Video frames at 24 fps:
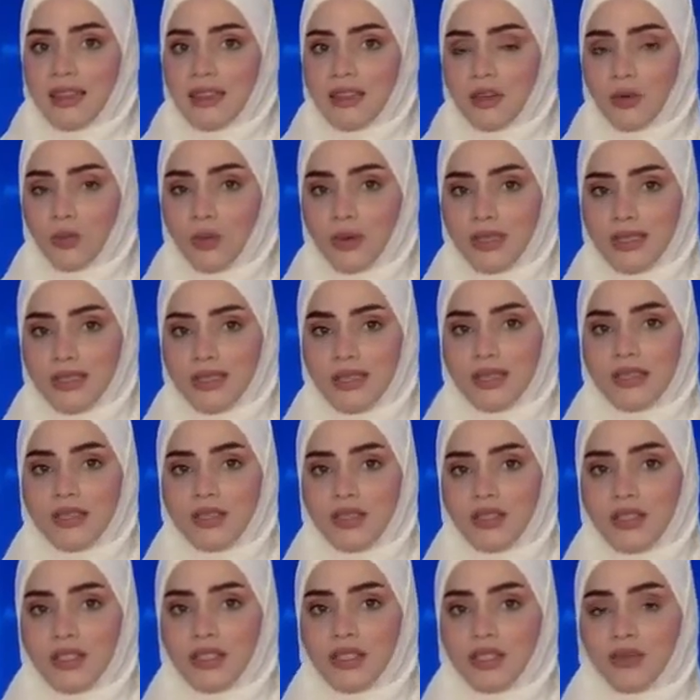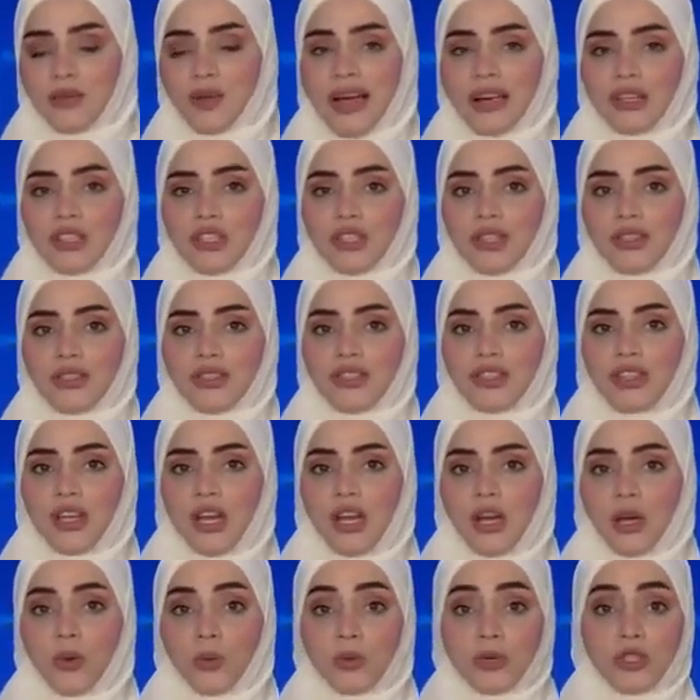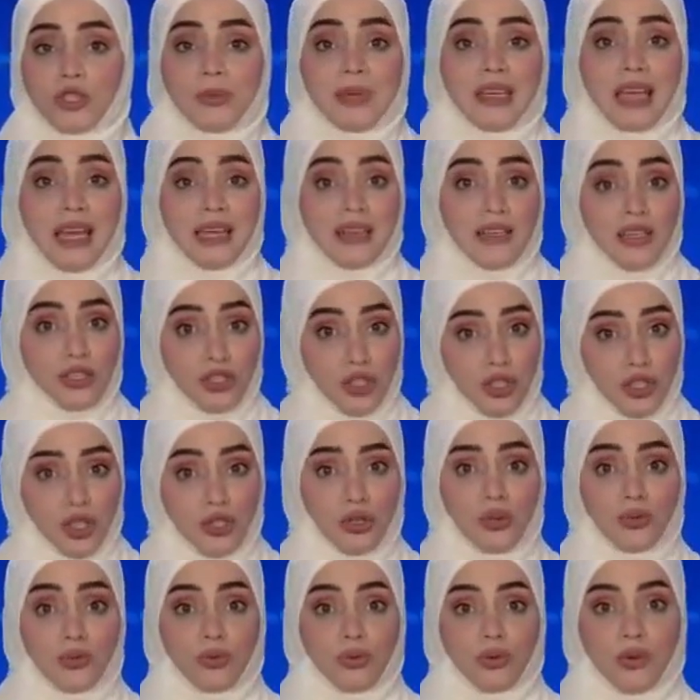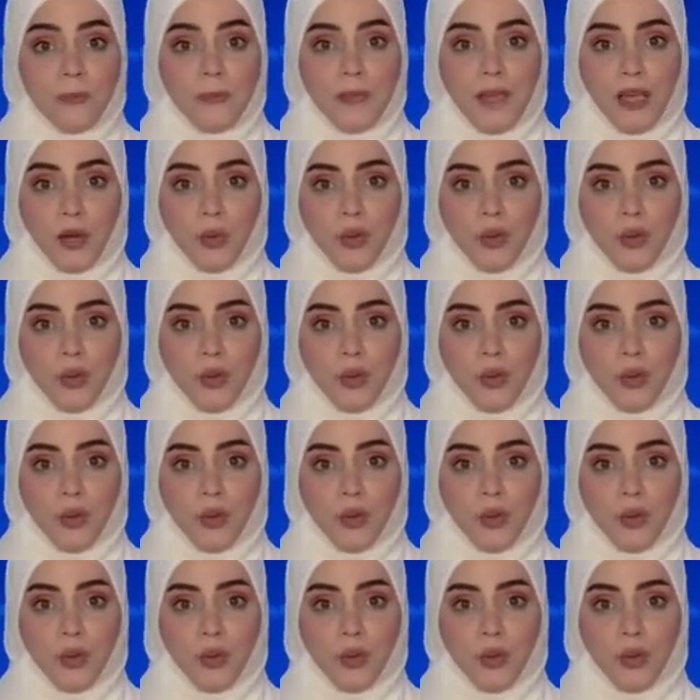and the resistance factions, which began in June,